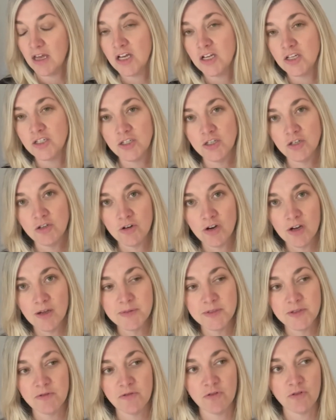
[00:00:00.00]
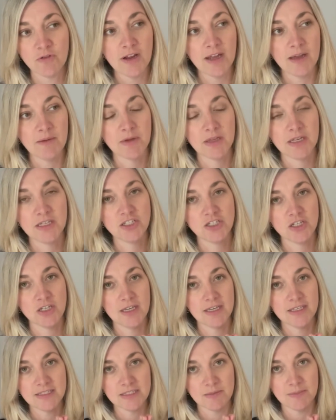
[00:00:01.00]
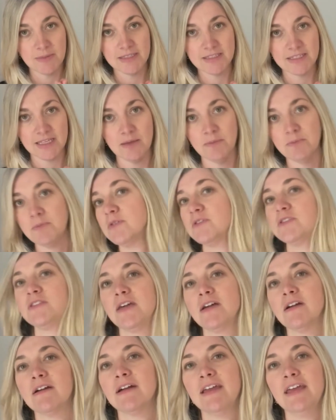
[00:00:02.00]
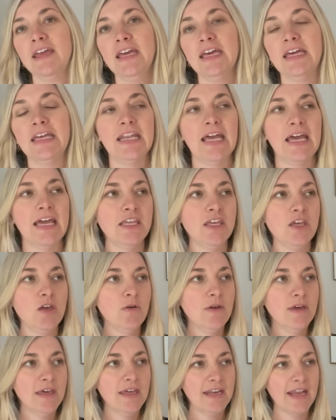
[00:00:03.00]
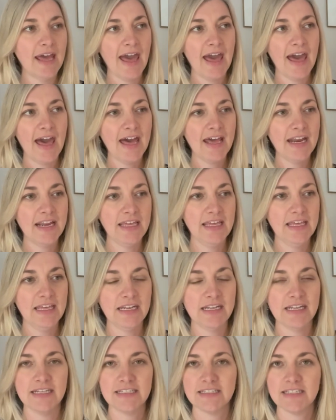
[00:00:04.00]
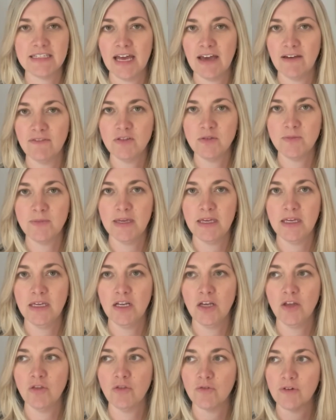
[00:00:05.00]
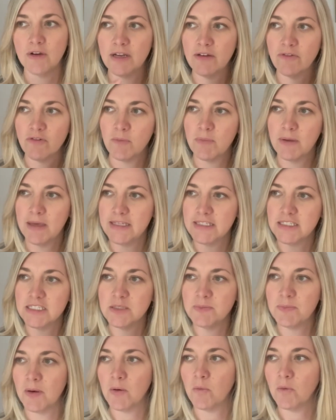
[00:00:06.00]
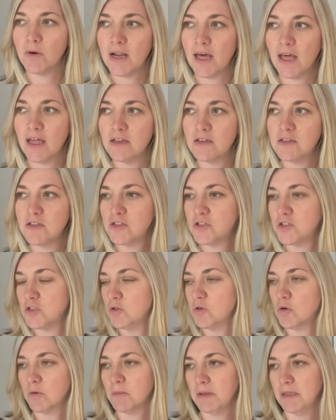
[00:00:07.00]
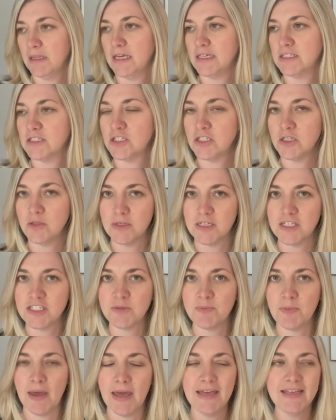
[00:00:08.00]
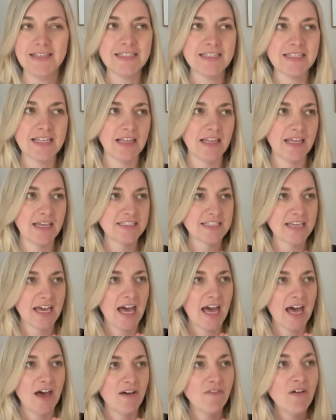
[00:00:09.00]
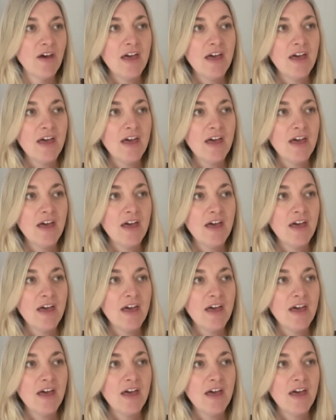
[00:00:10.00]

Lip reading: So groups of 3, I'm going to show you some examples there again. And you could add in, it doesn't have to be, 3 different pieces, but what I do normally like to do in a space is I like to have